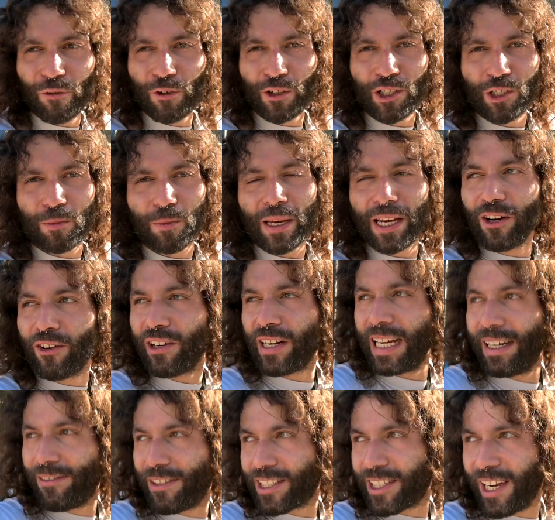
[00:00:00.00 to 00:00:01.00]
for just being on the
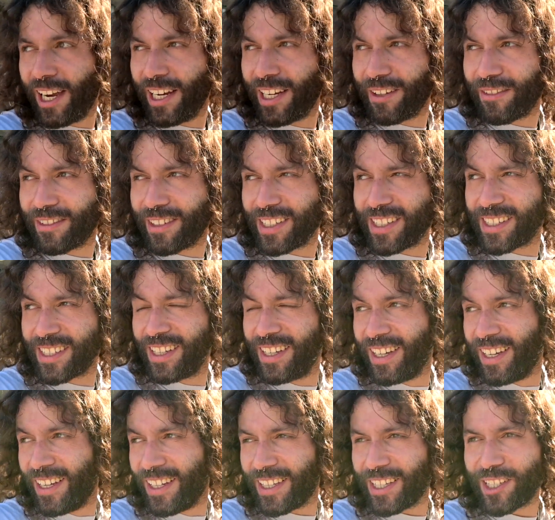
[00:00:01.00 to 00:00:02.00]
other side of this
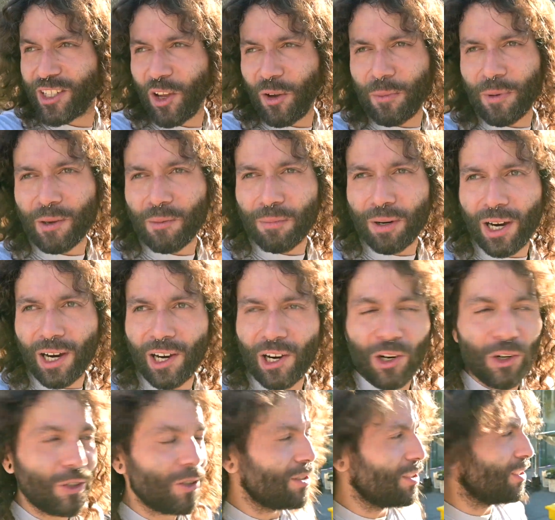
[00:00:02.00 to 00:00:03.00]
dystopian
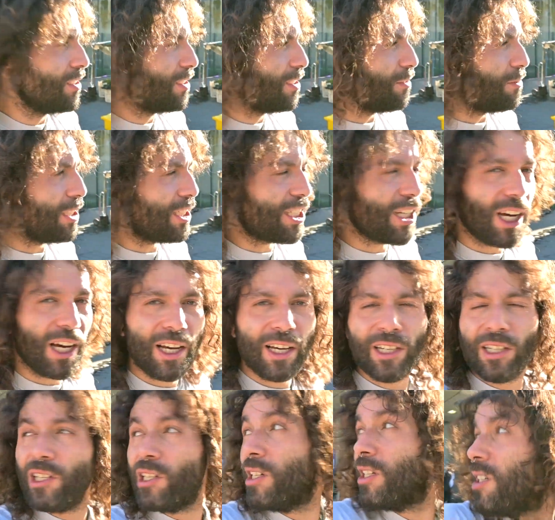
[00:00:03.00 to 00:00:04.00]
butthole, which
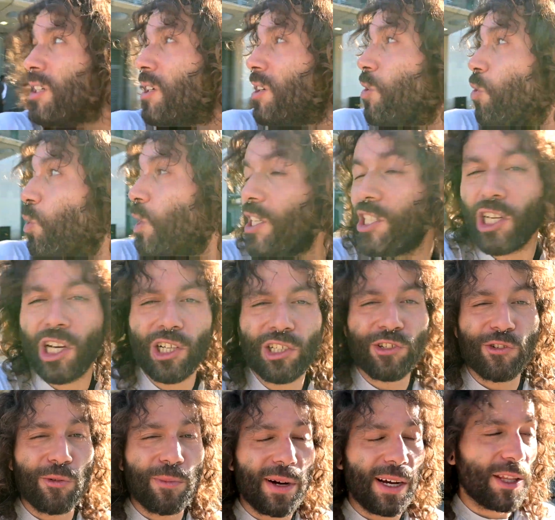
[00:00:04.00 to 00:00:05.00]
Woolwich
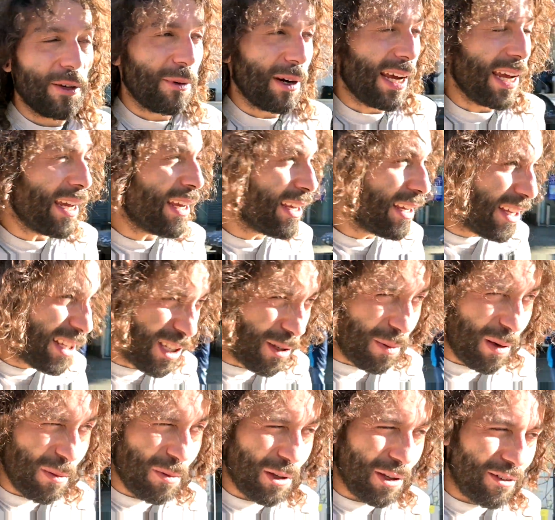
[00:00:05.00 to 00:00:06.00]
Arsenal, by the way, to
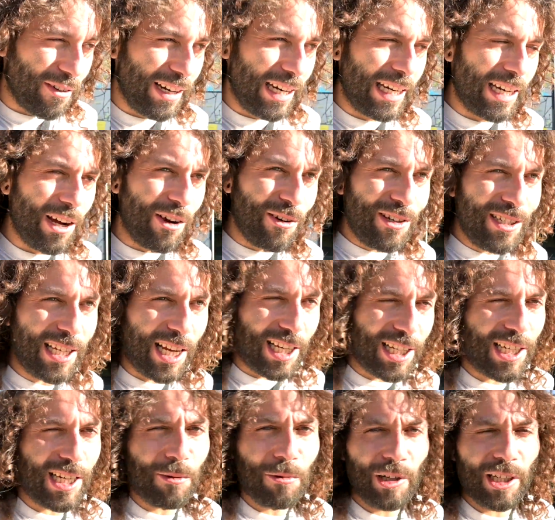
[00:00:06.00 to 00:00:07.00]
people that really know, is
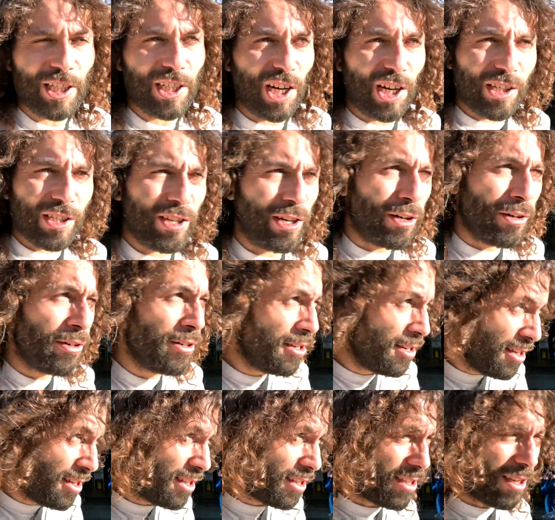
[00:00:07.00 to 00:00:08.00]
actually Woolwich
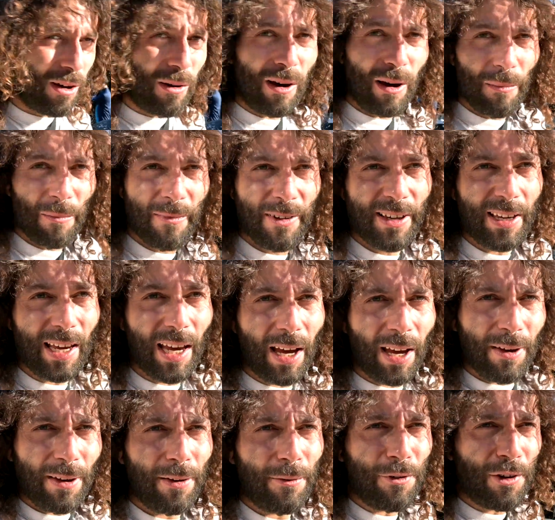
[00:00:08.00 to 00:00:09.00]
arsehole. So
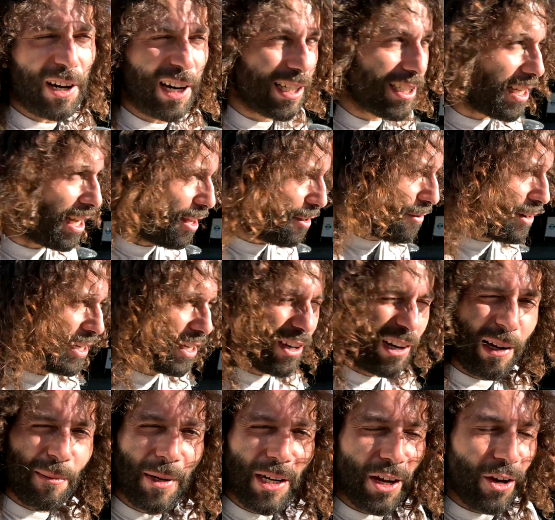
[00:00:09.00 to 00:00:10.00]
yeah, if you guys like the video,
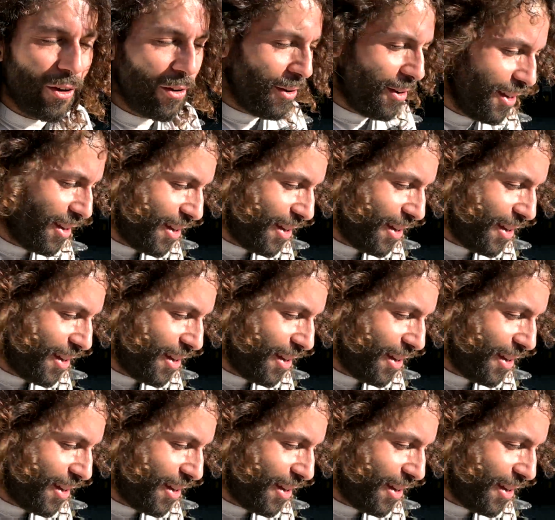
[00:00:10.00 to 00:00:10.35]
let me know.